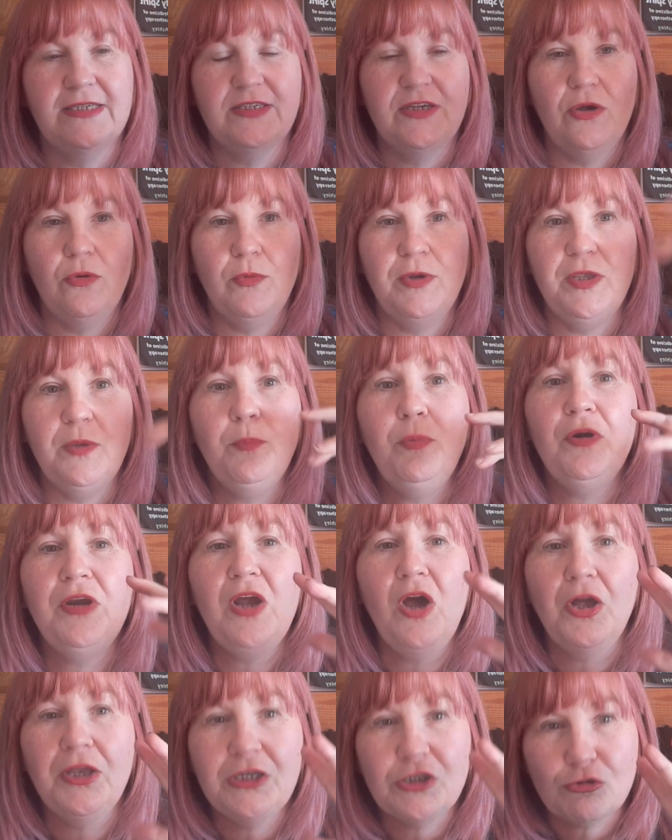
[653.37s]
So when you put it
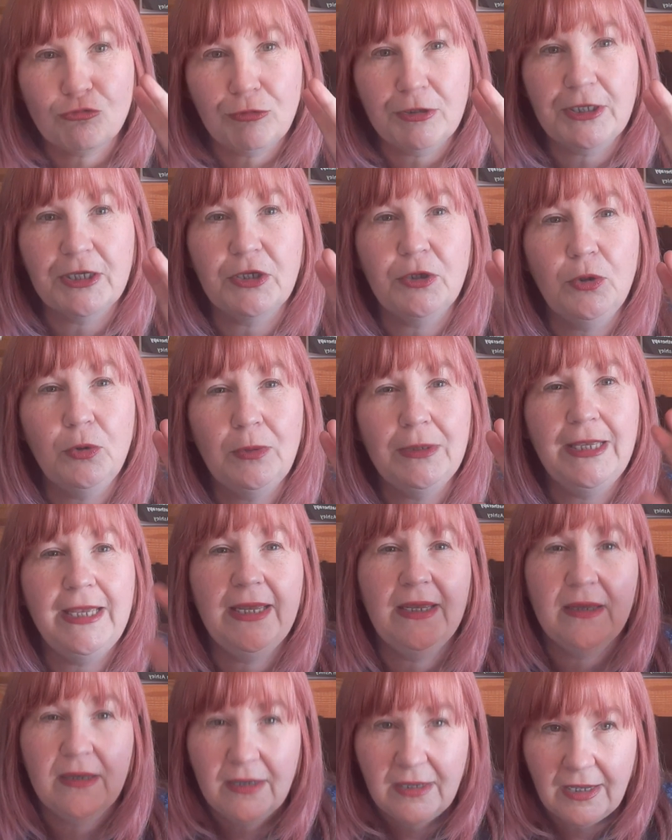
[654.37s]
on, it's really
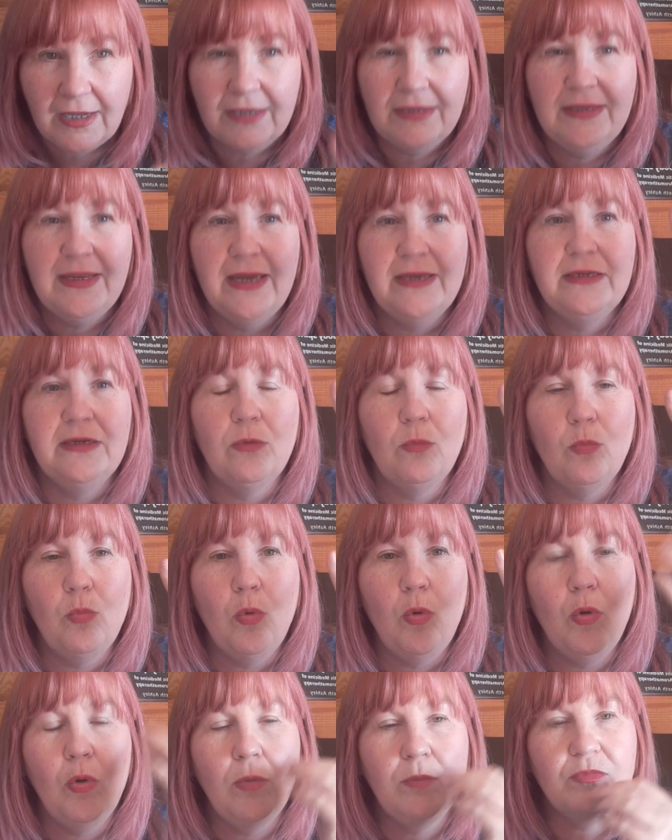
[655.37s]
cooling and then it
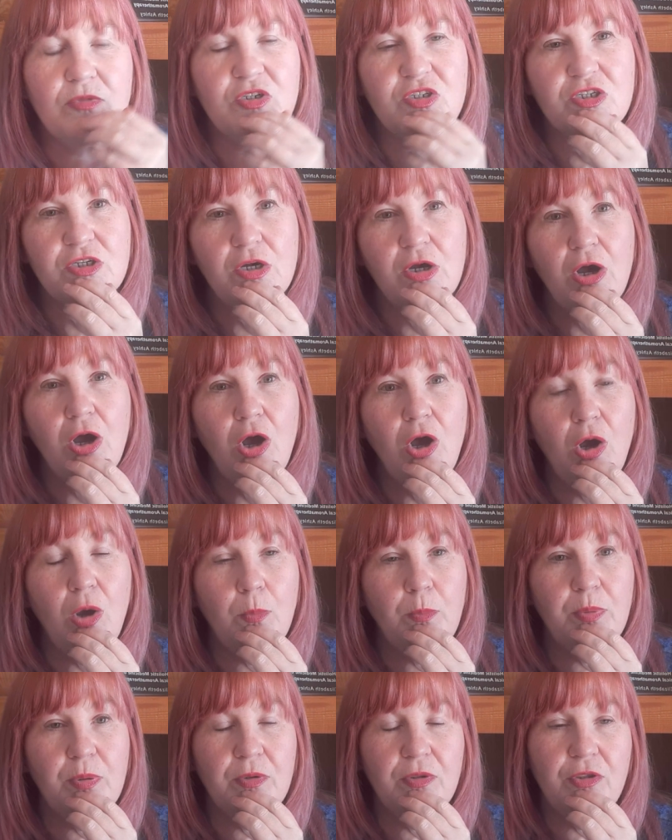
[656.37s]
warms
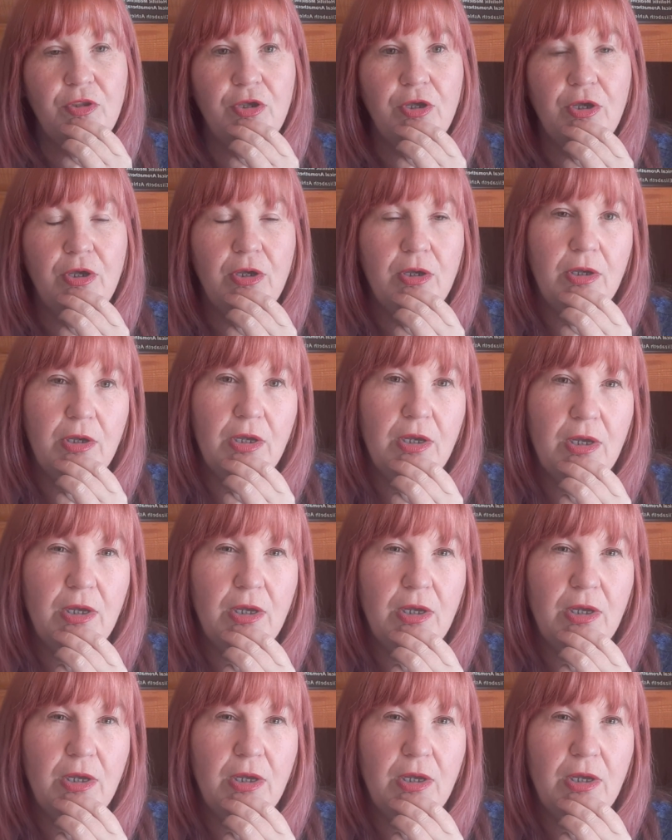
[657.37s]
up the